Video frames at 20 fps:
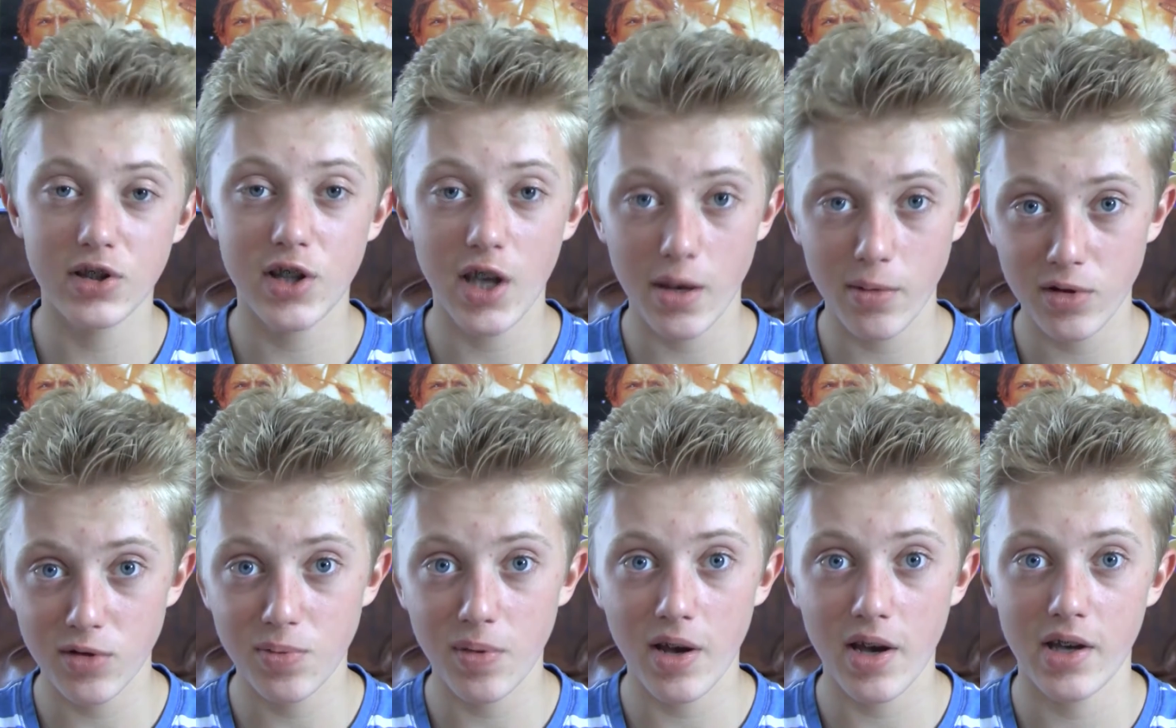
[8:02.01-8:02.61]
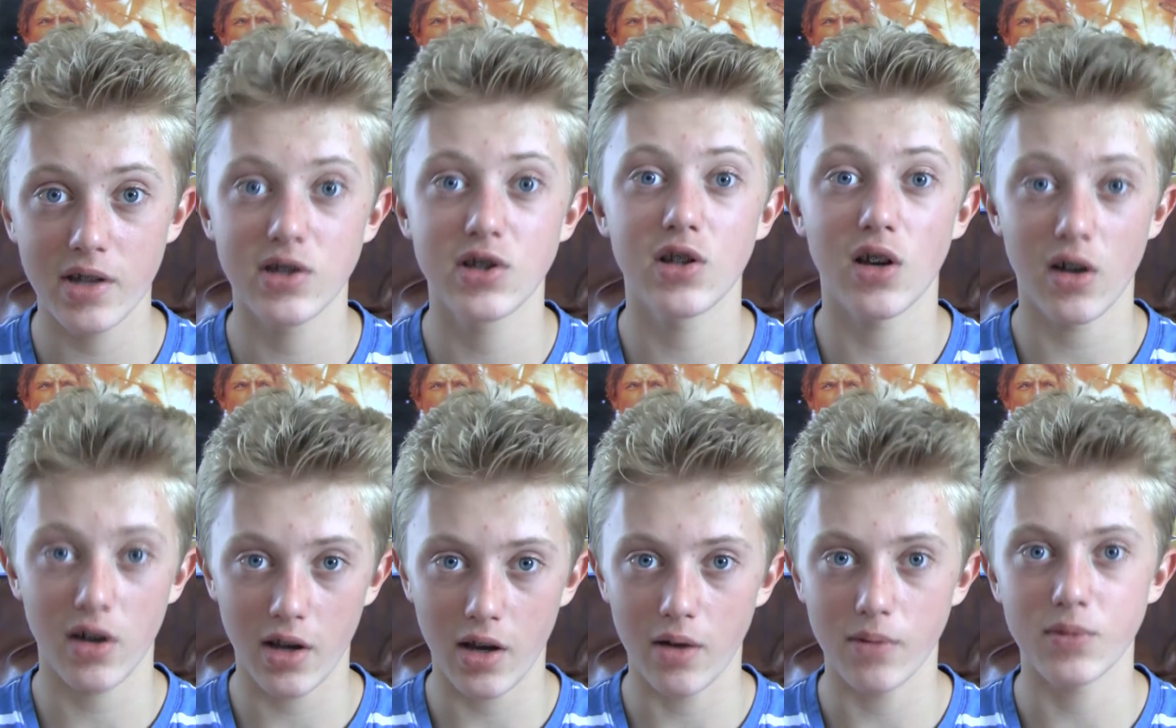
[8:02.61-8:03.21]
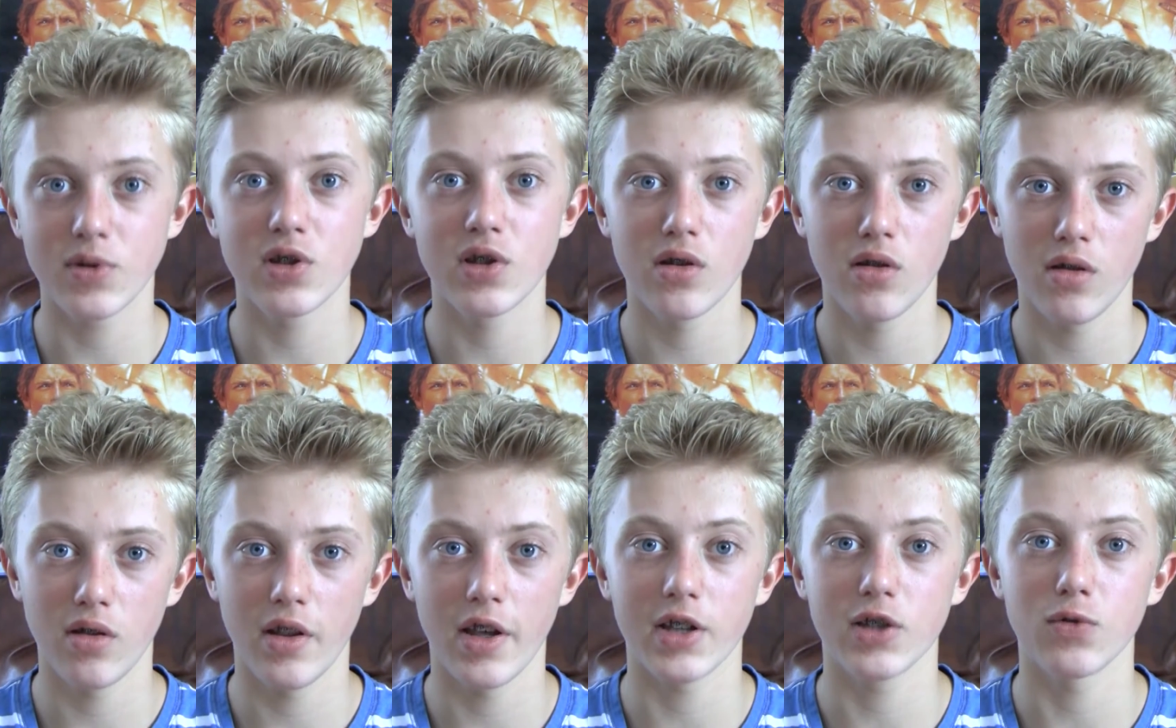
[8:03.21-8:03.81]
This is Gaming Spaz signing out. See you
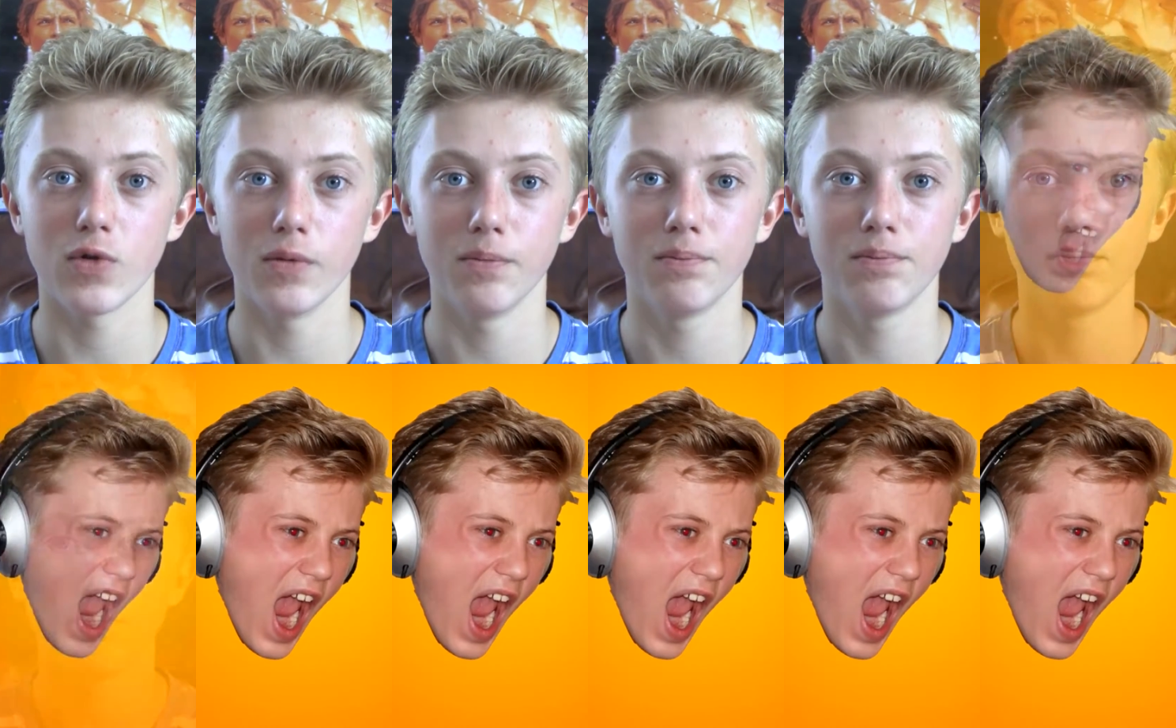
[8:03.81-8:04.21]
in the next one.